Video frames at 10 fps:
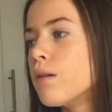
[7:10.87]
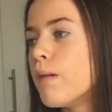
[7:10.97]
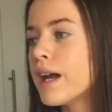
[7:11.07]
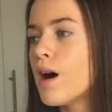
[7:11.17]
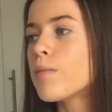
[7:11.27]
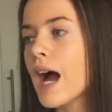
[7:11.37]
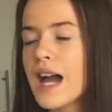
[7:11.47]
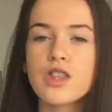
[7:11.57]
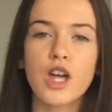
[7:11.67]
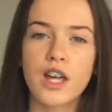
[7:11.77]
makeup
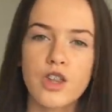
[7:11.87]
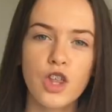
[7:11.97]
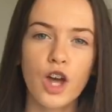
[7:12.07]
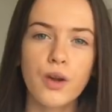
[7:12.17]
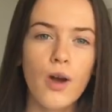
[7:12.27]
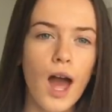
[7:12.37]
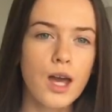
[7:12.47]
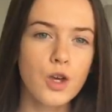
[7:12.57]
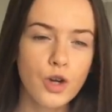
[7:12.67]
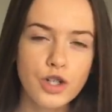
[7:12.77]
can change you.
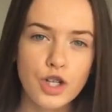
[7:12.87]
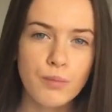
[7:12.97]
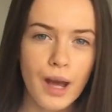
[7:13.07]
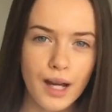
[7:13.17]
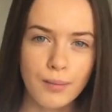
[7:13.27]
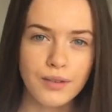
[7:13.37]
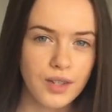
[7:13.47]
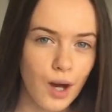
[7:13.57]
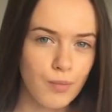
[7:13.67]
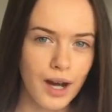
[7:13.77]
You can do makeup in
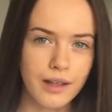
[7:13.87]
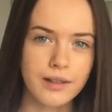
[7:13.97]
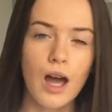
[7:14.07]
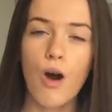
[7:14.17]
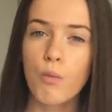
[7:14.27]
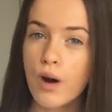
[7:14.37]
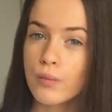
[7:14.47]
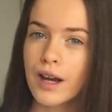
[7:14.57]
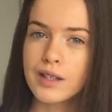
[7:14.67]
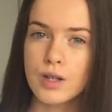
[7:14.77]
certain ways.
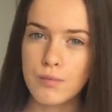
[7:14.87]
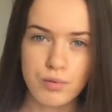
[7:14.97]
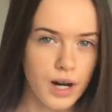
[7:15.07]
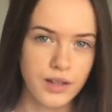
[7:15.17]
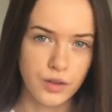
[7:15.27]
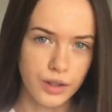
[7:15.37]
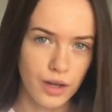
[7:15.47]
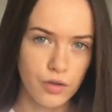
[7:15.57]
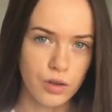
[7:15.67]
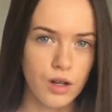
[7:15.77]
One way is to embrace your
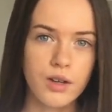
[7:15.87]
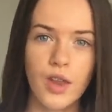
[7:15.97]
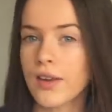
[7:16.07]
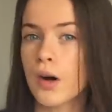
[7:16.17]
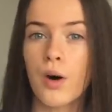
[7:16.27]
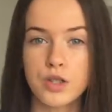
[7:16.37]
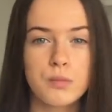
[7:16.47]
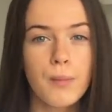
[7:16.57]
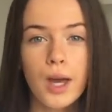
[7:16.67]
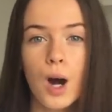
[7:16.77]
natural looks. That's how I do
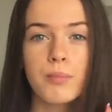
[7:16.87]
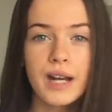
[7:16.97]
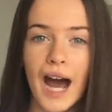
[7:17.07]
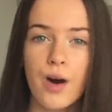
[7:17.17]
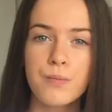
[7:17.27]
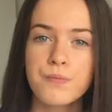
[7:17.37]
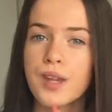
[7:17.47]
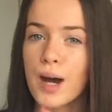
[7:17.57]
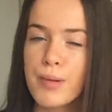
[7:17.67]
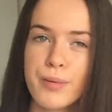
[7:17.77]
my makeup now.
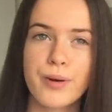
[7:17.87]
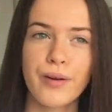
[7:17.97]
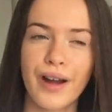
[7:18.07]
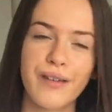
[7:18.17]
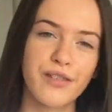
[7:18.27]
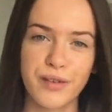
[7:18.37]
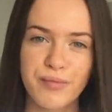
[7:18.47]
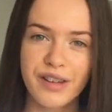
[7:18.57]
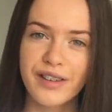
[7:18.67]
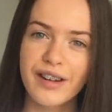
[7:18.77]
And people don't like it for
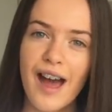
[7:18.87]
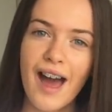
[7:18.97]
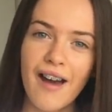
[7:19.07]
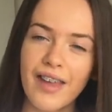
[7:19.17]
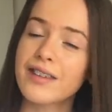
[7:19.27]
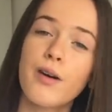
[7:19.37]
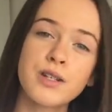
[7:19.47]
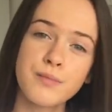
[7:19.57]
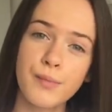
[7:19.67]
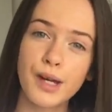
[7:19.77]
some reason. That's how
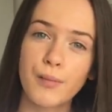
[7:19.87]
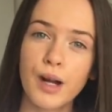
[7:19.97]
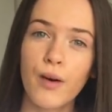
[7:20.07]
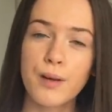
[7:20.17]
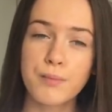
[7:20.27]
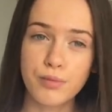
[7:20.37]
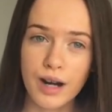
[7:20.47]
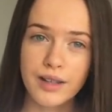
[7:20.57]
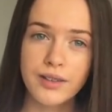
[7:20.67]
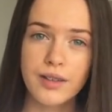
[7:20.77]
I do my makeup now. I
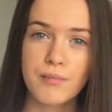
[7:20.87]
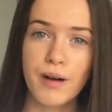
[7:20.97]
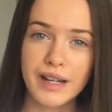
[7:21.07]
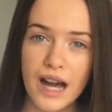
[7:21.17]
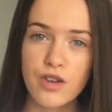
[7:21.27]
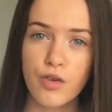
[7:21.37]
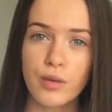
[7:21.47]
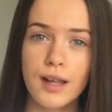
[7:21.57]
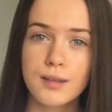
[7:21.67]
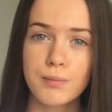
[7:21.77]
embrace my
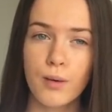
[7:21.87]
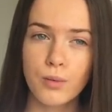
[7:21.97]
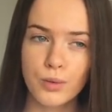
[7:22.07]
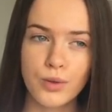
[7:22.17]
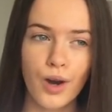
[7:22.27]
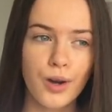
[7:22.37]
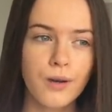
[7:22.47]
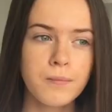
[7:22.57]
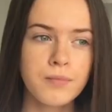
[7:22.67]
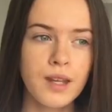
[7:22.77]
naturalness, but
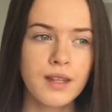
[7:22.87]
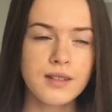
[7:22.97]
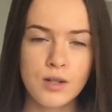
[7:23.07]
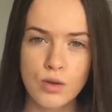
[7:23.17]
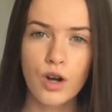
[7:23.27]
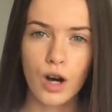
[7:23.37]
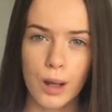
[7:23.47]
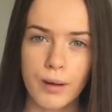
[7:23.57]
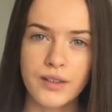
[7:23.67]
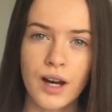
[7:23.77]
also still look
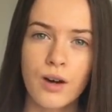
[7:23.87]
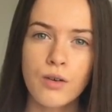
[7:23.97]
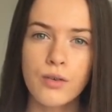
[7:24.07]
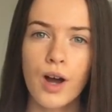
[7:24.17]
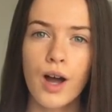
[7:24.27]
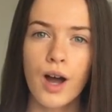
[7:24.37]
like myself.